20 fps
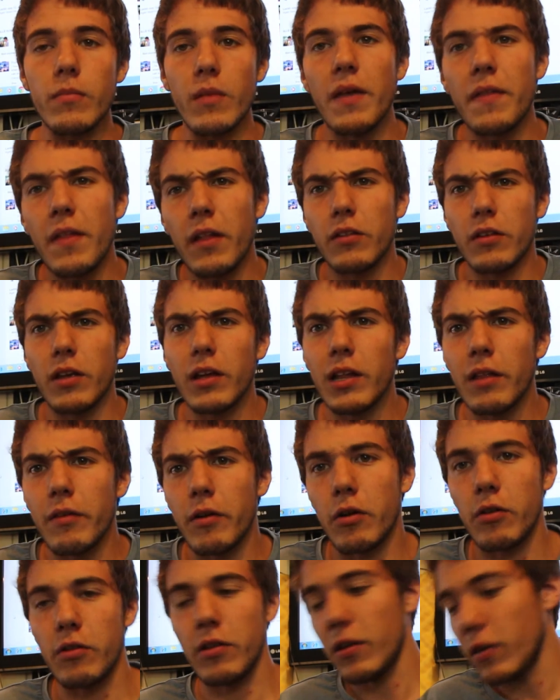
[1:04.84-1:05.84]
at the
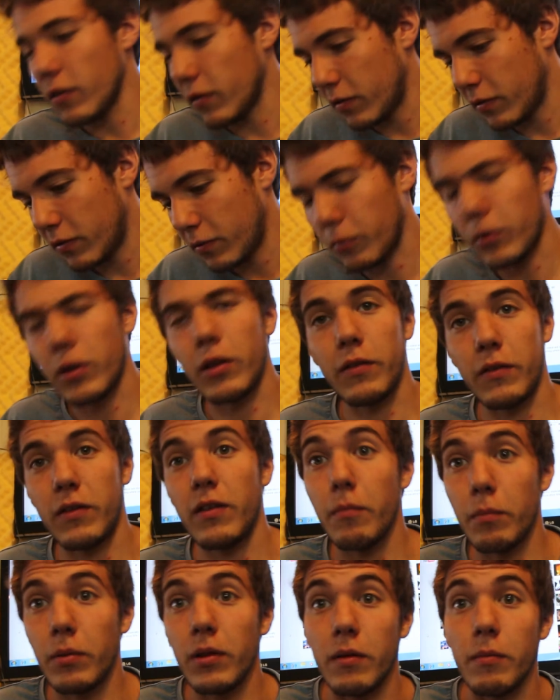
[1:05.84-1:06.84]
1100D is, well,
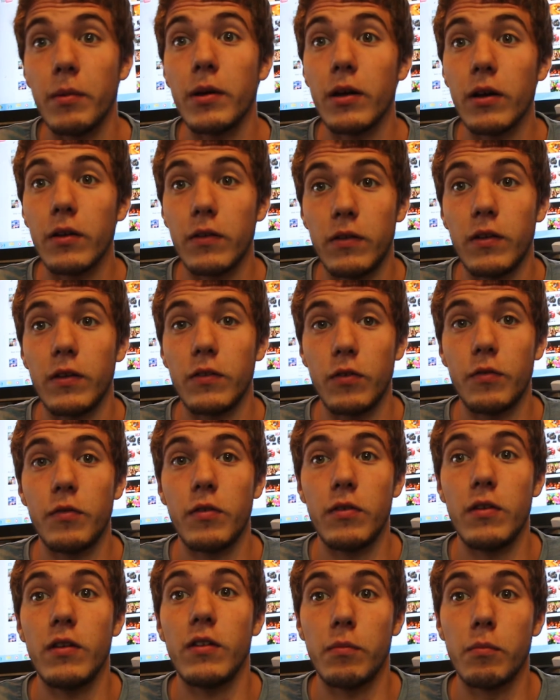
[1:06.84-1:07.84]
simply because
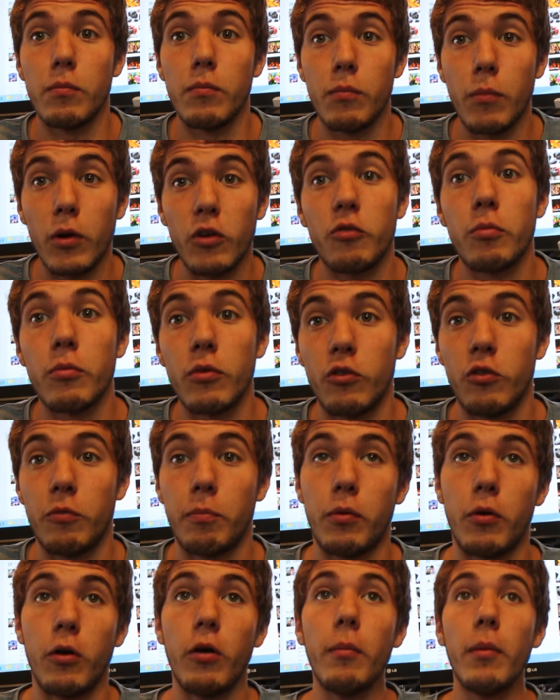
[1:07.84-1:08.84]
650D is much more
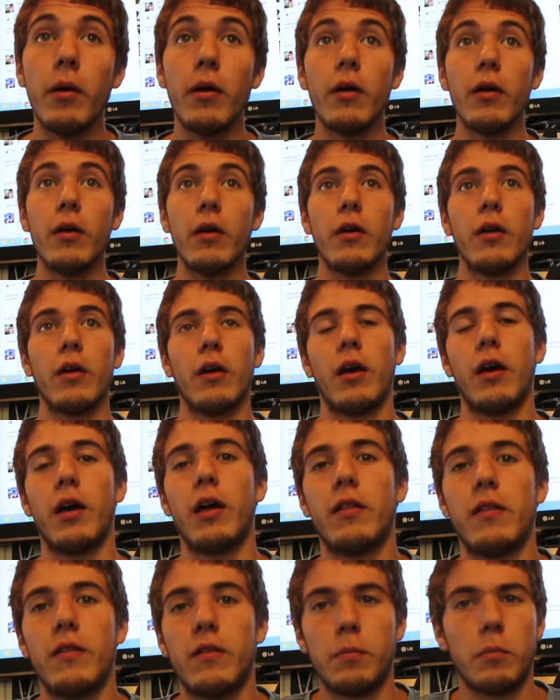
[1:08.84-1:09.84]
superb
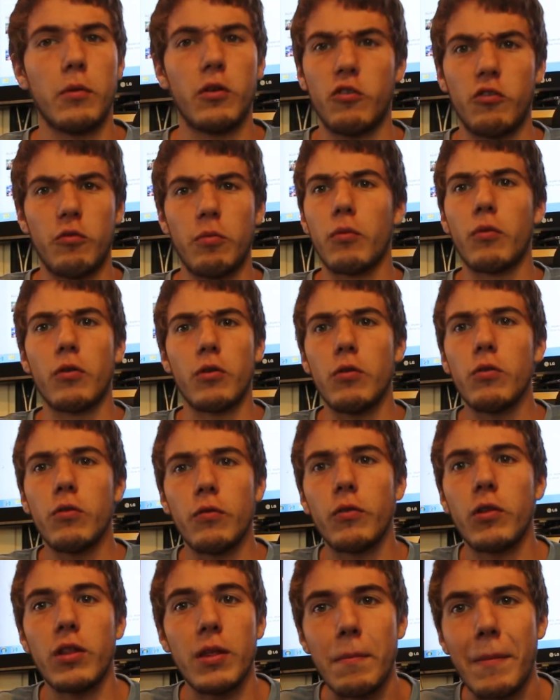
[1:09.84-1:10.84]
and it's much more
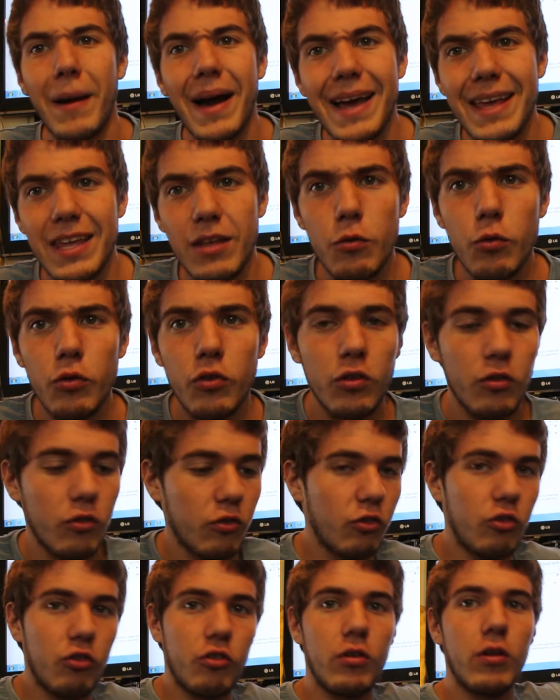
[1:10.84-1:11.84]
useful in my
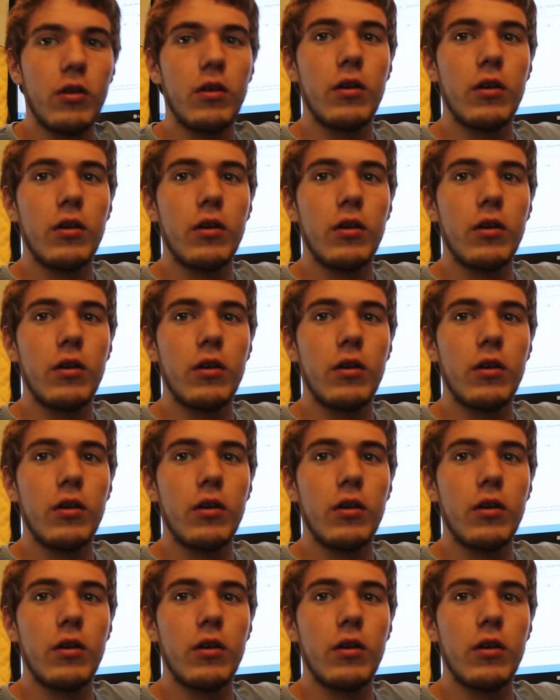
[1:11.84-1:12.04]
usage.